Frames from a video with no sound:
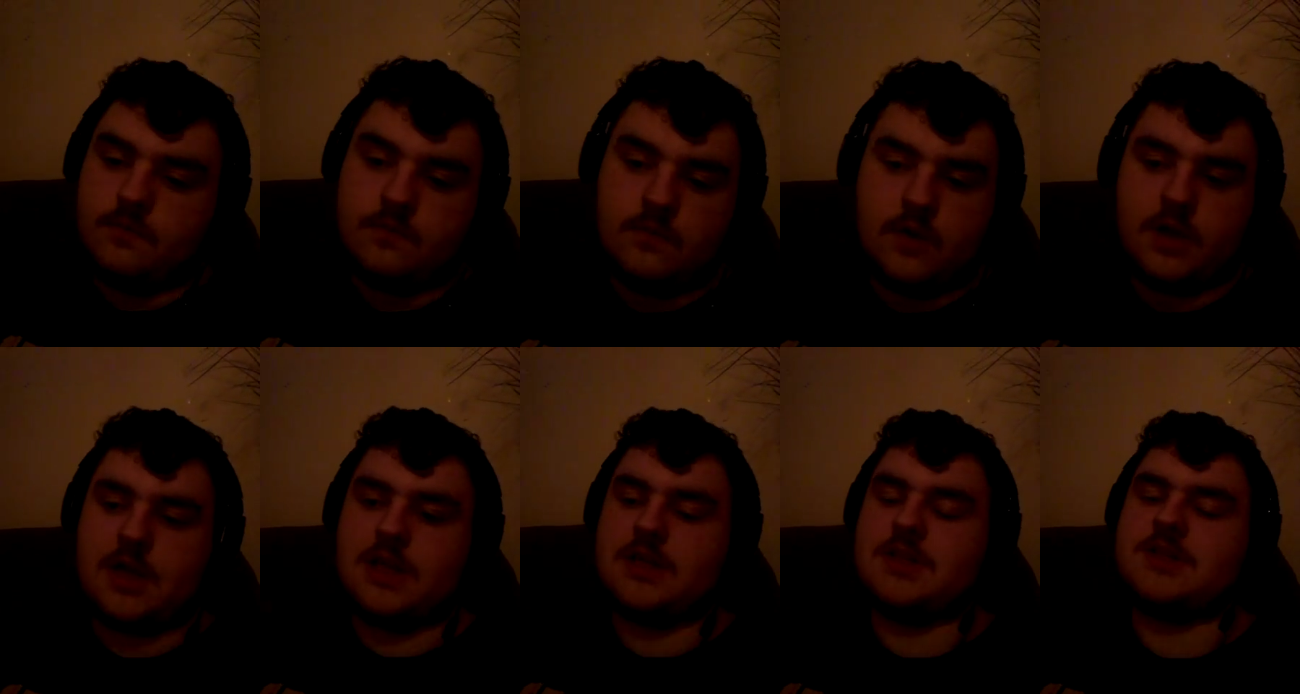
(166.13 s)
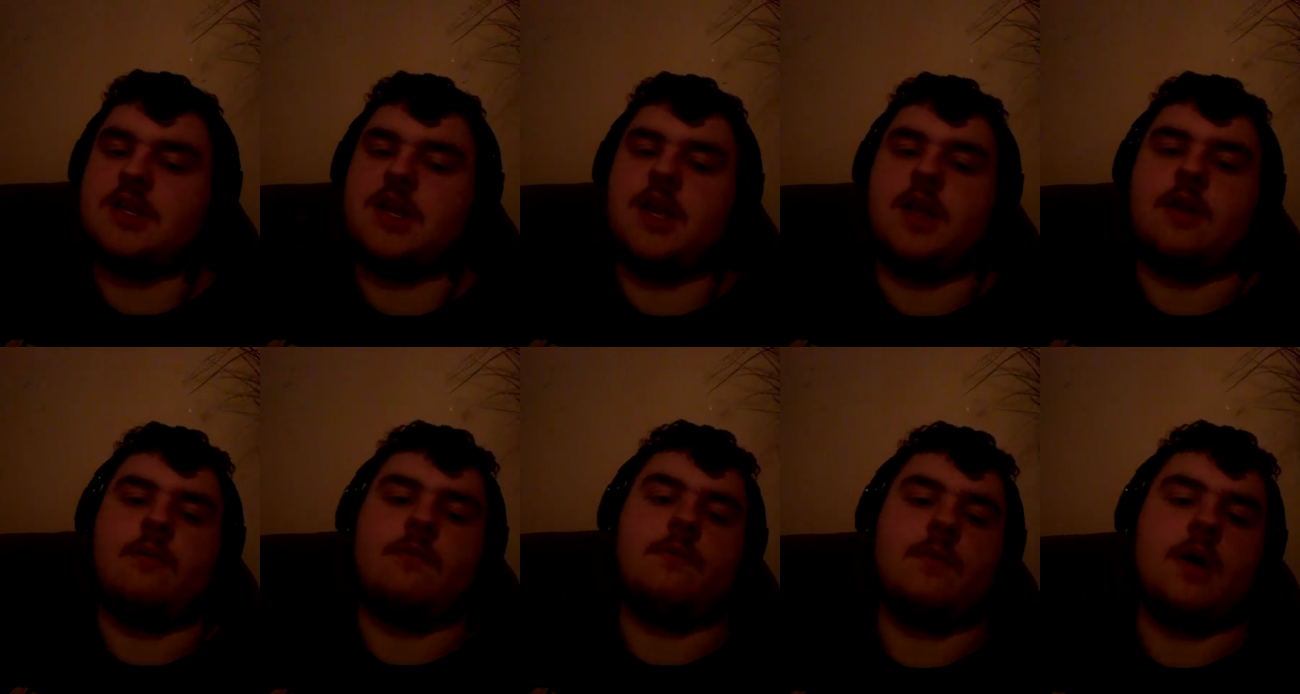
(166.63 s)
like I
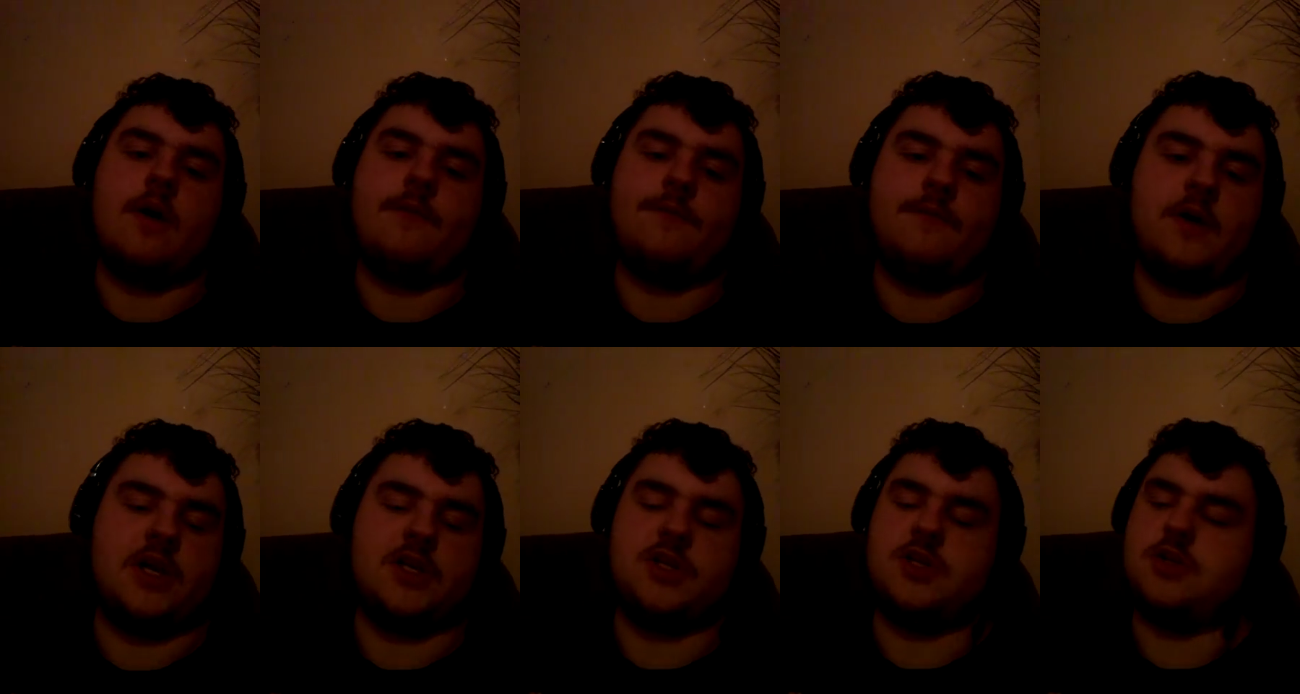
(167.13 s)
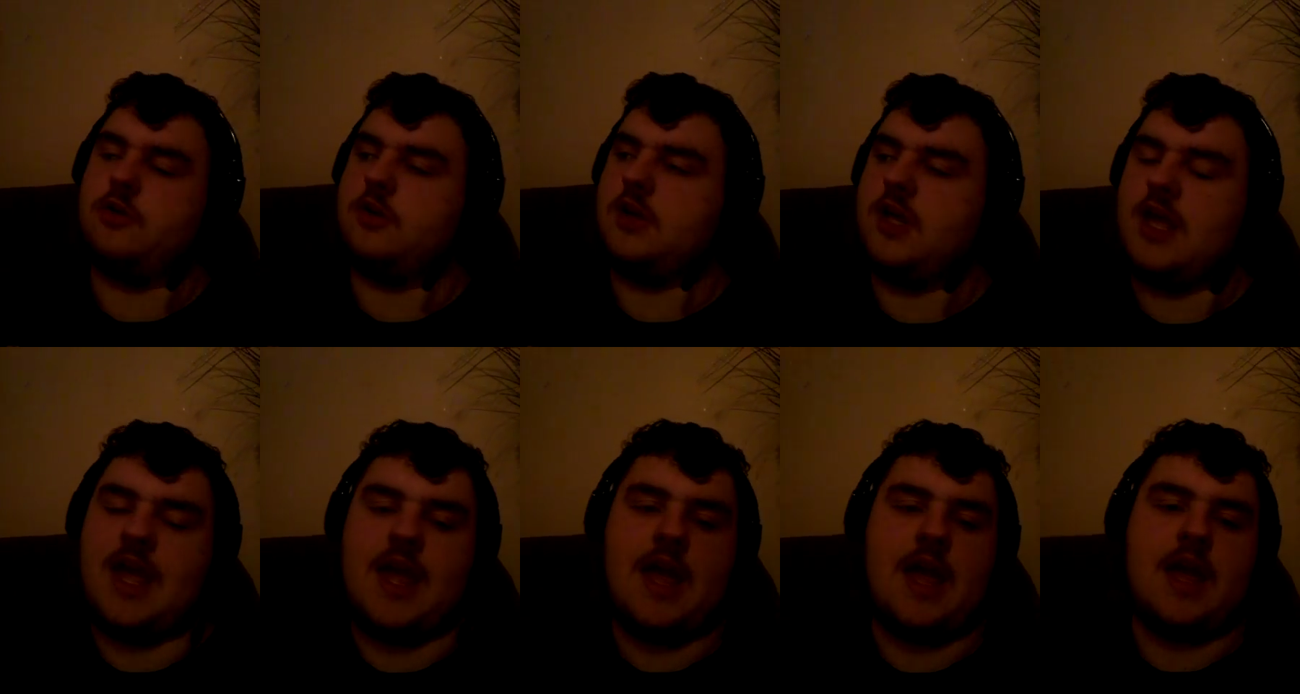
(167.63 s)
said, I'll fight your
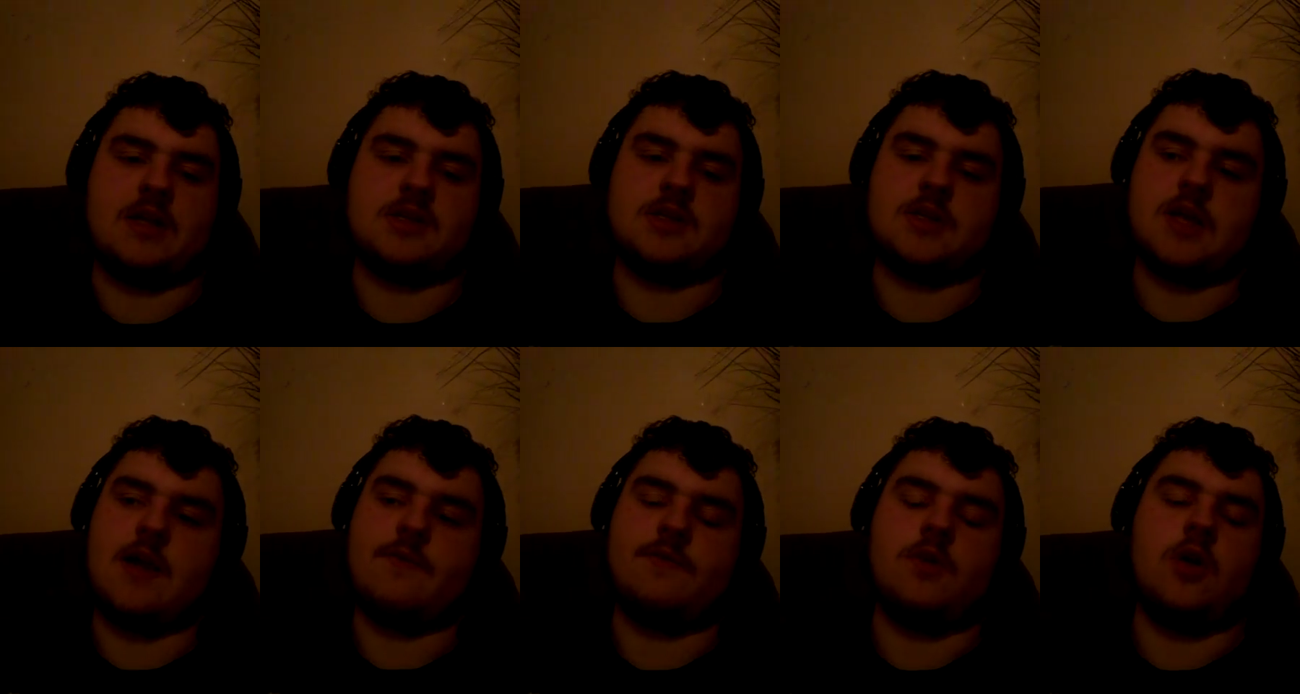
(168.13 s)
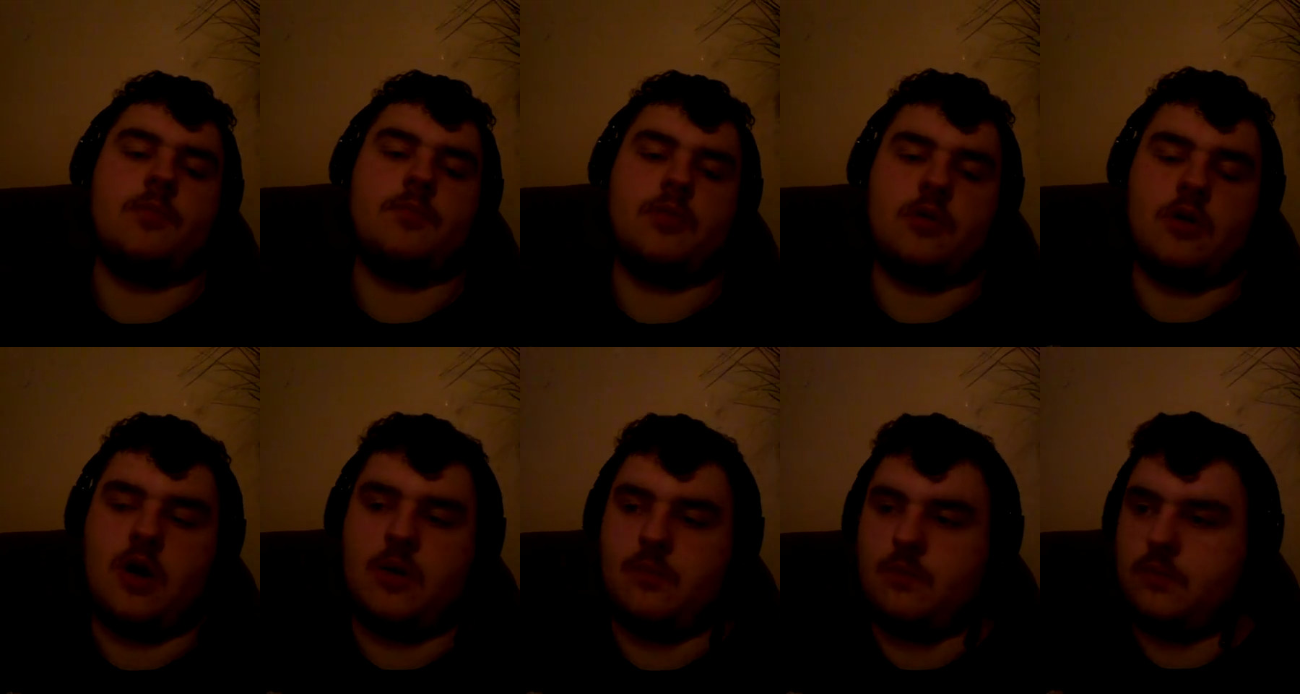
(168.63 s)
gay ass. I have no
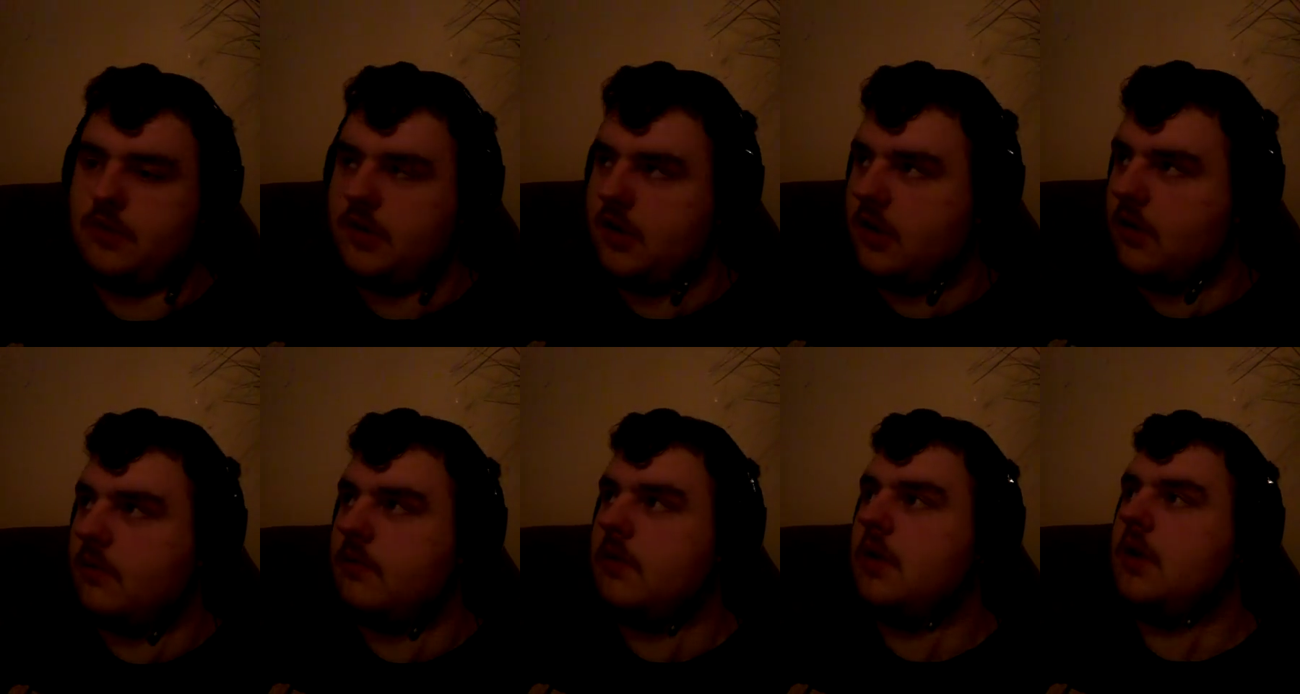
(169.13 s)
problem with it.